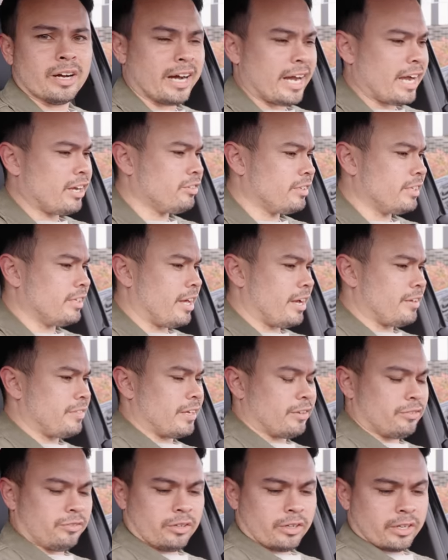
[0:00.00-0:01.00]
I actually like
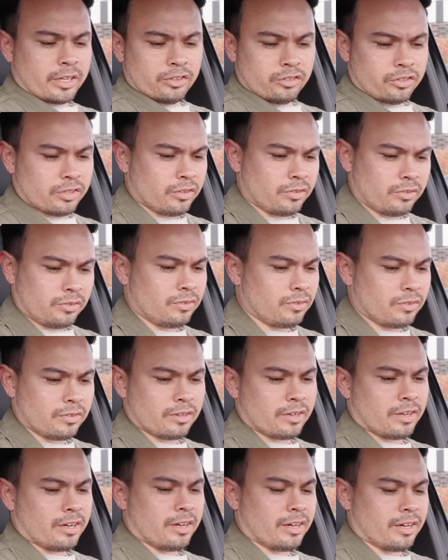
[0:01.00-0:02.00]
that song. I
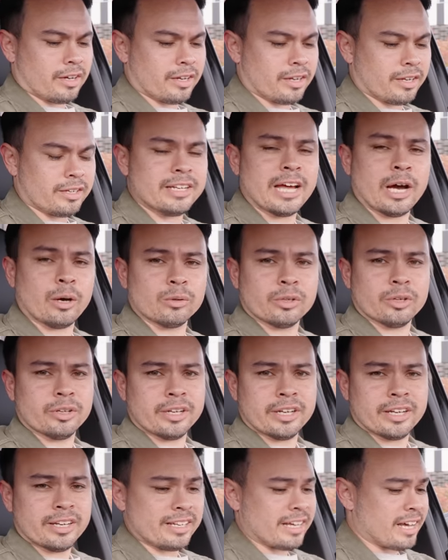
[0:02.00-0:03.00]
just downloaded
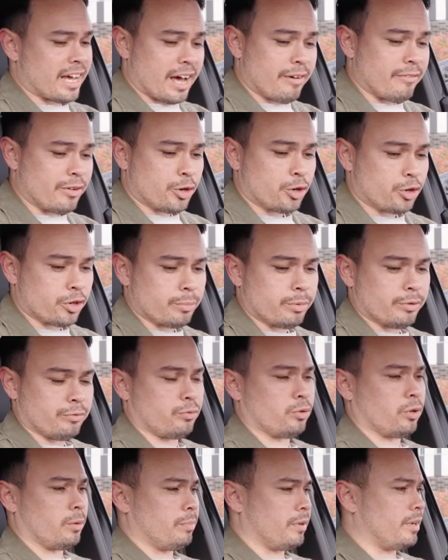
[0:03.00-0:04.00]
it. I haven't heard it
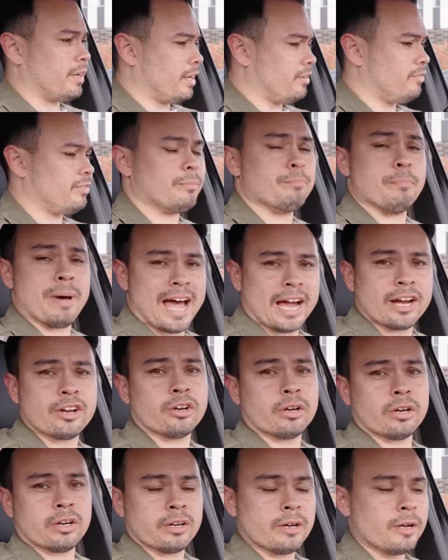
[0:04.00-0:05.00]
before, but that's a
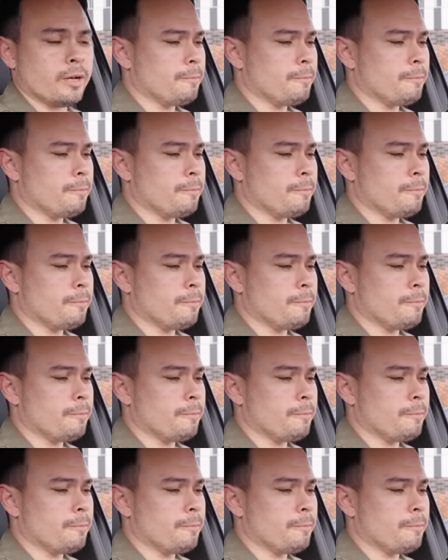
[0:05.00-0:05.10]
banger.